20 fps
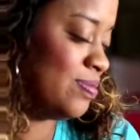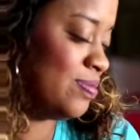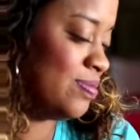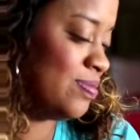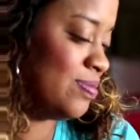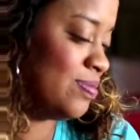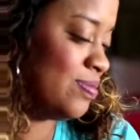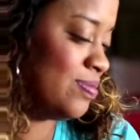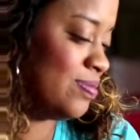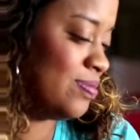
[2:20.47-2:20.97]

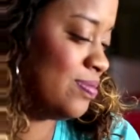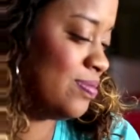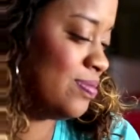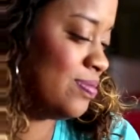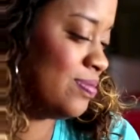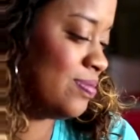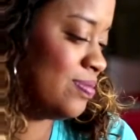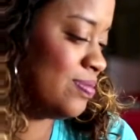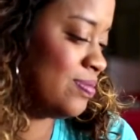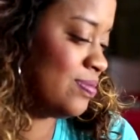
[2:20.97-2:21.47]

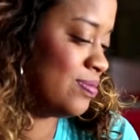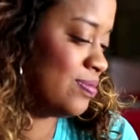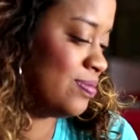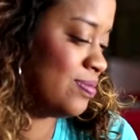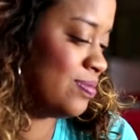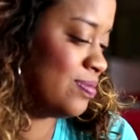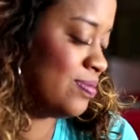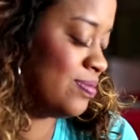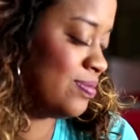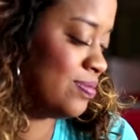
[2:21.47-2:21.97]

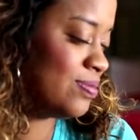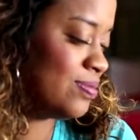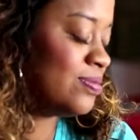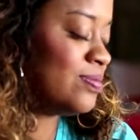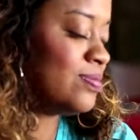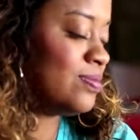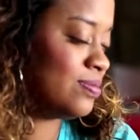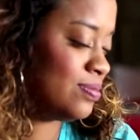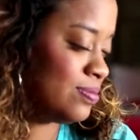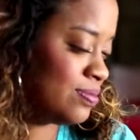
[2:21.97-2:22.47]

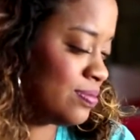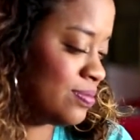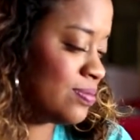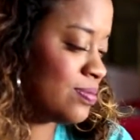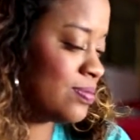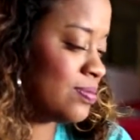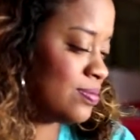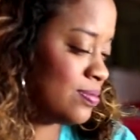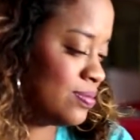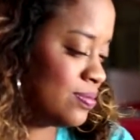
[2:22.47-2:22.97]

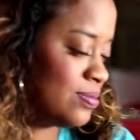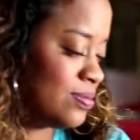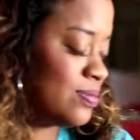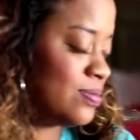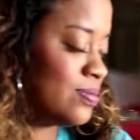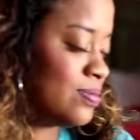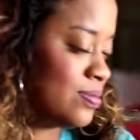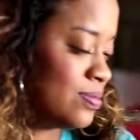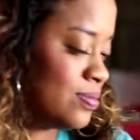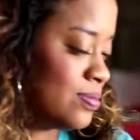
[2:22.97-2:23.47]

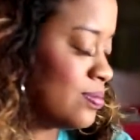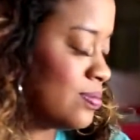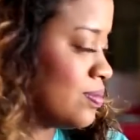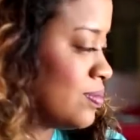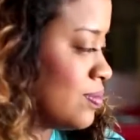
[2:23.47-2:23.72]
(not speaking)